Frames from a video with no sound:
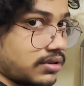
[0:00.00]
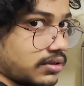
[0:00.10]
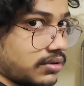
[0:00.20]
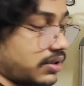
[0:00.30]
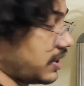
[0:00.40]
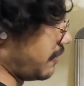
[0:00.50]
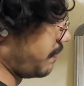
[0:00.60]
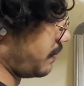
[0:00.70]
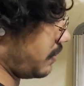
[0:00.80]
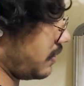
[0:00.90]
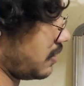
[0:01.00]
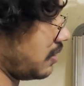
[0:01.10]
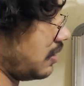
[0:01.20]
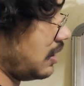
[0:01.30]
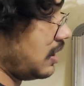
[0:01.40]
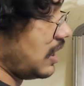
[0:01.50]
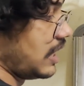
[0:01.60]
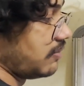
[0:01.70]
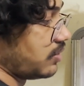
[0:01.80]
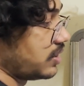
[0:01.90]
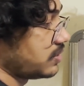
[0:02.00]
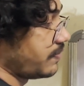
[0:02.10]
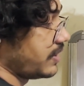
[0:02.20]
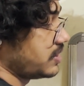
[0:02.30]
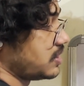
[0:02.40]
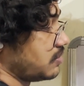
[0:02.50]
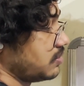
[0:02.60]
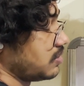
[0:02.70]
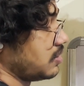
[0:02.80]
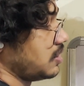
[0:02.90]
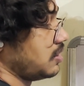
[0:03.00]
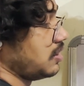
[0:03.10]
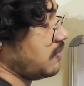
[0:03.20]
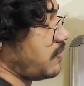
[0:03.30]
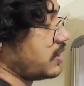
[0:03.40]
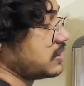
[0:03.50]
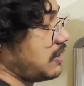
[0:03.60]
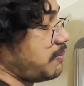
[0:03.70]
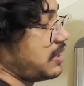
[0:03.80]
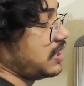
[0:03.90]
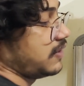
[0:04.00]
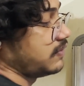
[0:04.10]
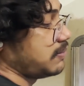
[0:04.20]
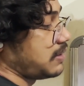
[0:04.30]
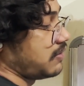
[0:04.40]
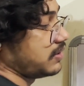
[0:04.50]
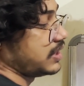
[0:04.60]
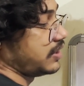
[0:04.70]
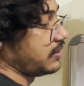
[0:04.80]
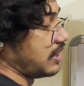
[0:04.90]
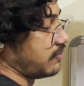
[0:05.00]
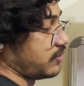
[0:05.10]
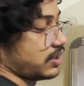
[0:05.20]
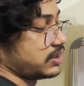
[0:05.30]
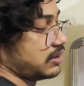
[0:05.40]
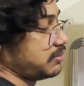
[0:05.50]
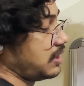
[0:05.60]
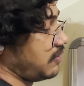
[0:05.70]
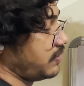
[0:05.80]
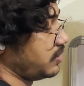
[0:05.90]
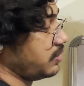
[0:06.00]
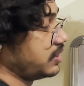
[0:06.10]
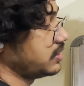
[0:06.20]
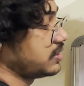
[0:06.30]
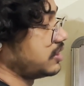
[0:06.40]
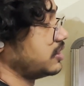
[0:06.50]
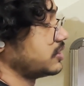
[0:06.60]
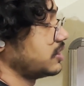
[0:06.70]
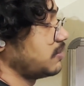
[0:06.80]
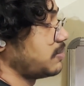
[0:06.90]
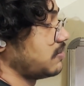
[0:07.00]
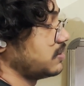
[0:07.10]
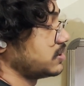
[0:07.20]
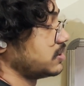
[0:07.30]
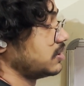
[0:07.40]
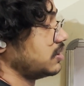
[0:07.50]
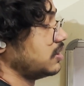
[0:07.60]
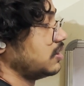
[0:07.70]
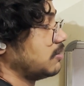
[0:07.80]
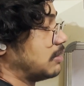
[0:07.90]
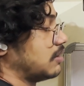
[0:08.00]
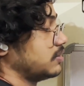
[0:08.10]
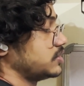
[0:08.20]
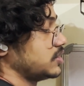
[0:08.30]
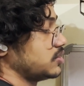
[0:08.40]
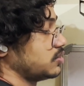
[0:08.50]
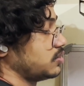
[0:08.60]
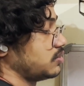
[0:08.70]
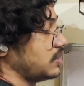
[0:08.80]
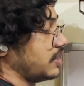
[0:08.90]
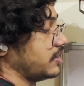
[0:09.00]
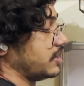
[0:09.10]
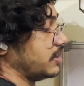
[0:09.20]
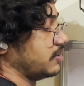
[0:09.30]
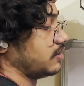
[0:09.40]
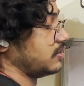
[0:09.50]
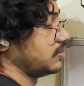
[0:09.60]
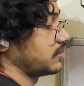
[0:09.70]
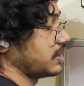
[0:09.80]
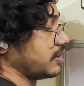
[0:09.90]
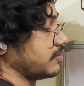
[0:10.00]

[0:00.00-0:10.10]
Okay, and what is face down? For example, if the power that you have, for example, after doing this transaction, a power changed to 100. Okay,